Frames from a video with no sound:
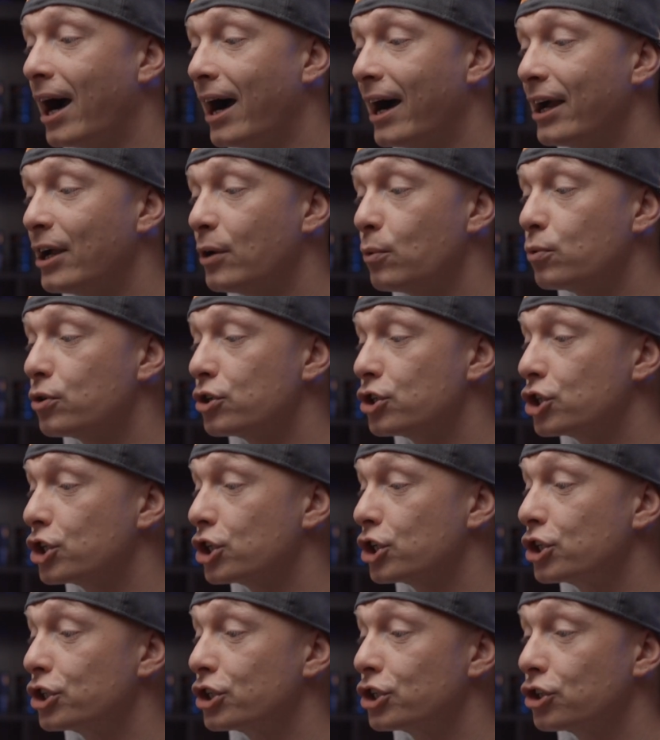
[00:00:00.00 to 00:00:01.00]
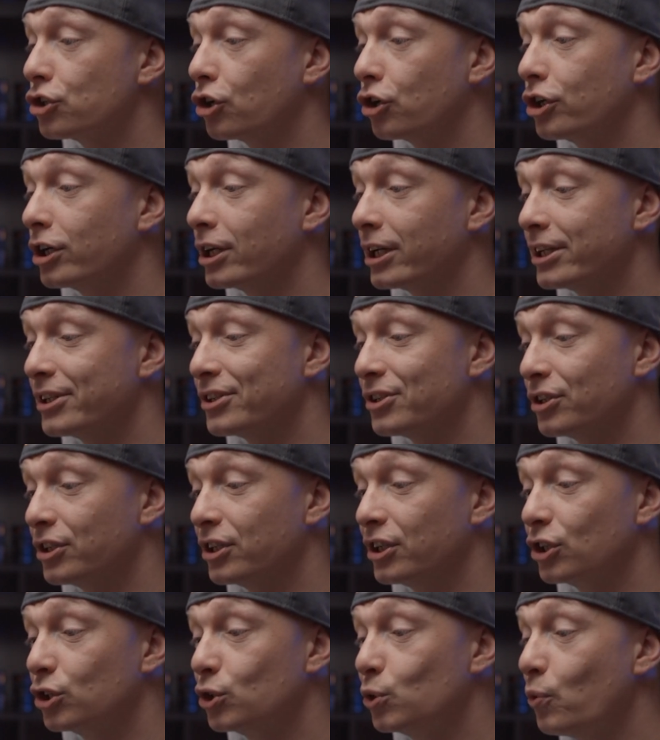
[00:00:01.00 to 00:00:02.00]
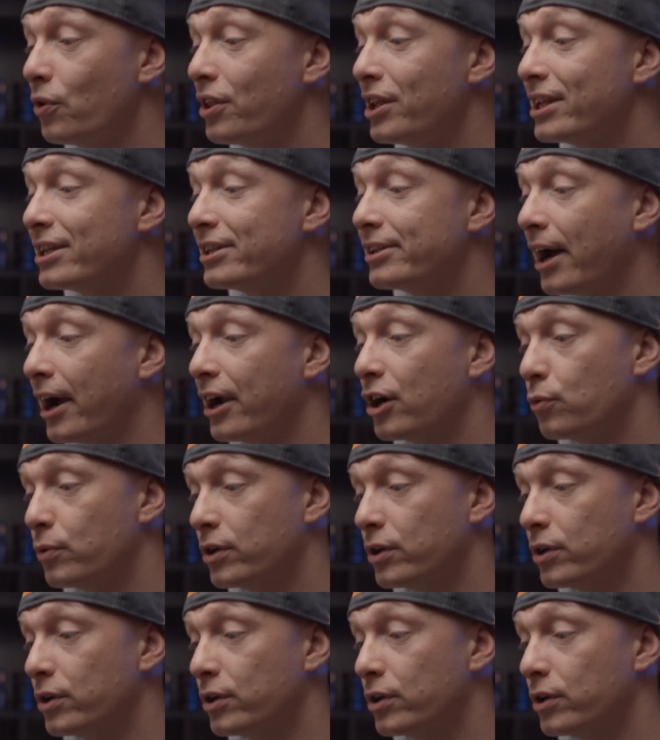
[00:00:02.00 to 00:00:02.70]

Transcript: I would just start listening to the entire